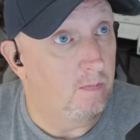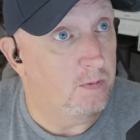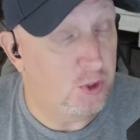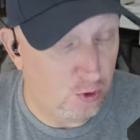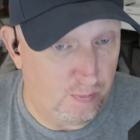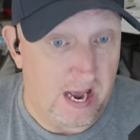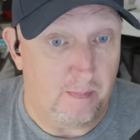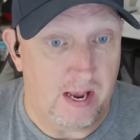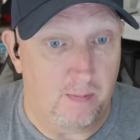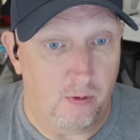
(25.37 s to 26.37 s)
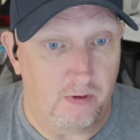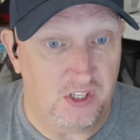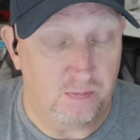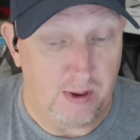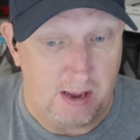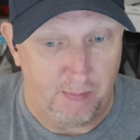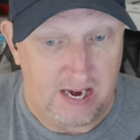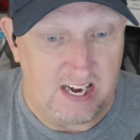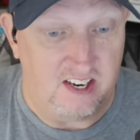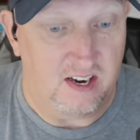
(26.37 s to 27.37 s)
two Batman movies, Batman
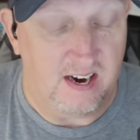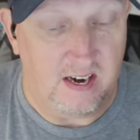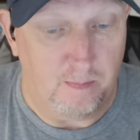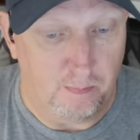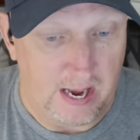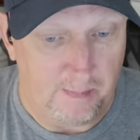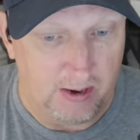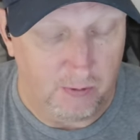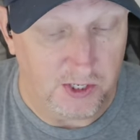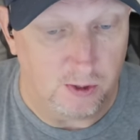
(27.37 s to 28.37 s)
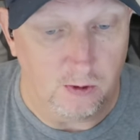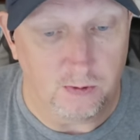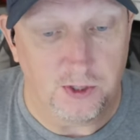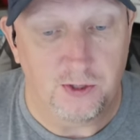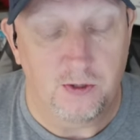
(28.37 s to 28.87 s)
89 and Batman Returns.